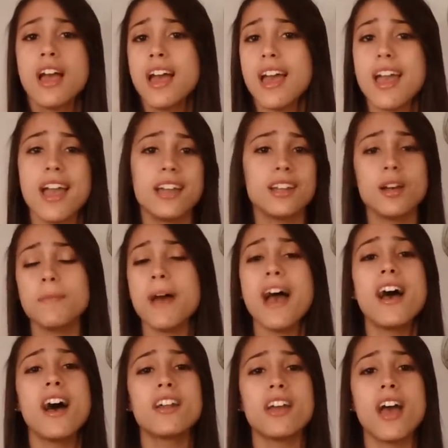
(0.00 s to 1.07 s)
Ain't
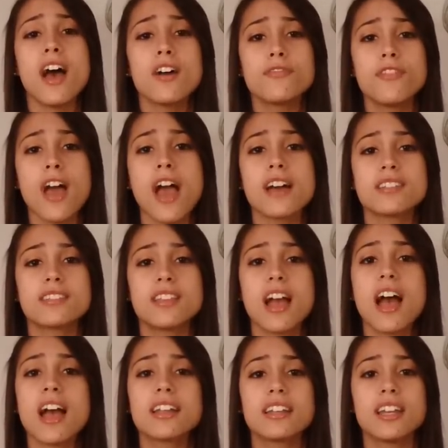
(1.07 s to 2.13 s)
about how fast
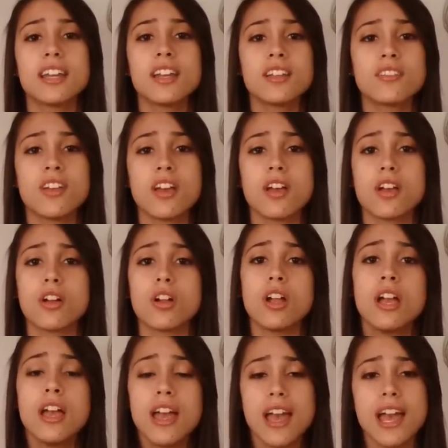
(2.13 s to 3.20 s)
I get there.
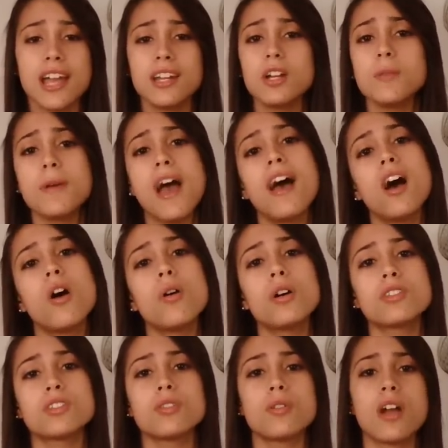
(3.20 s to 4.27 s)
Ain't about
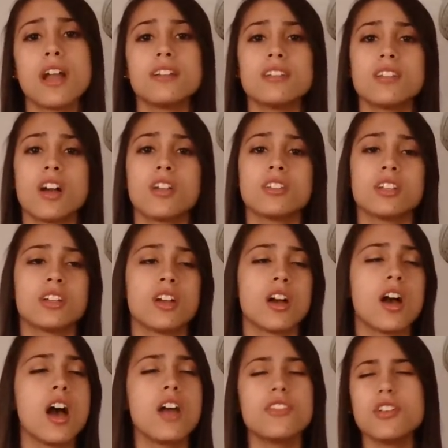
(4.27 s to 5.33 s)
what's waiting on the
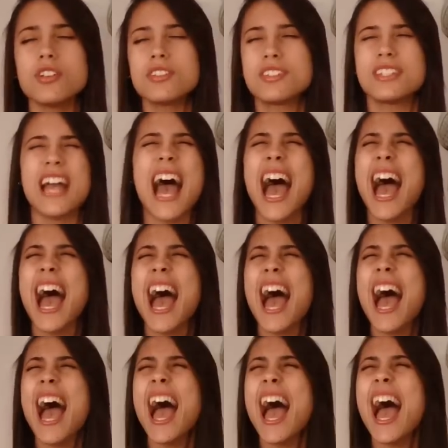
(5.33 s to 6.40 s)
other
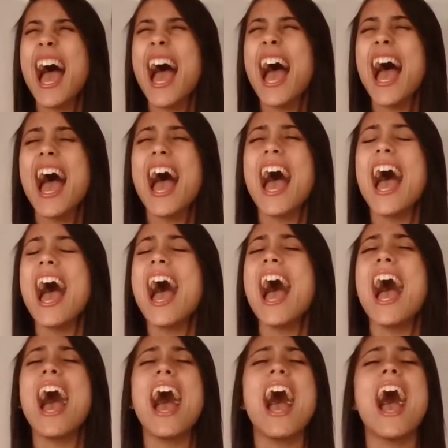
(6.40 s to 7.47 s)

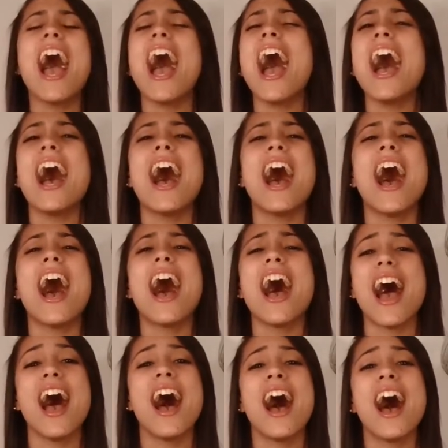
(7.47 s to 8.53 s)

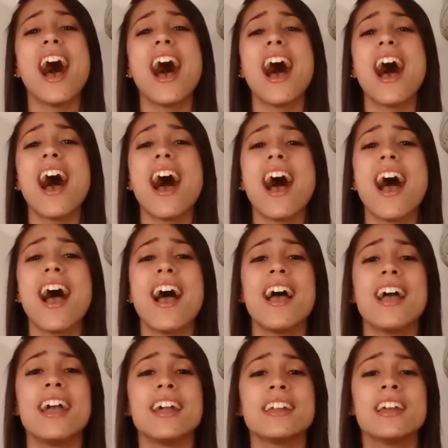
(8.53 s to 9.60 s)

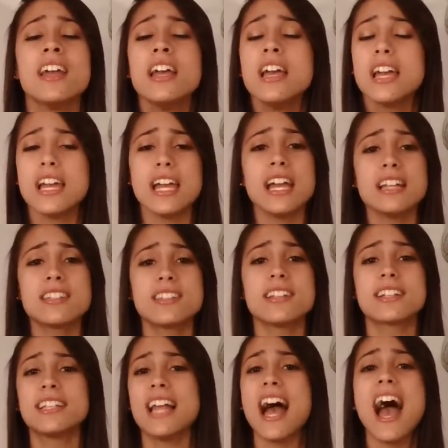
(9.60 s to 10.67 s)
side. It's
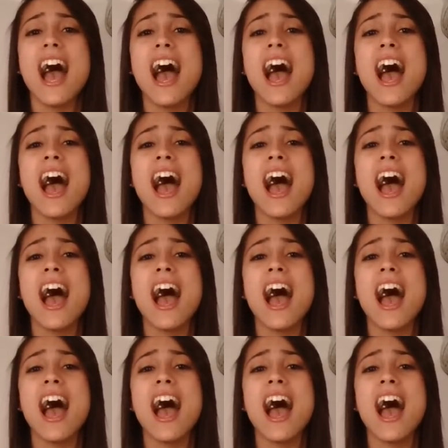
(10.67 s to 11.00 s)
the cloud.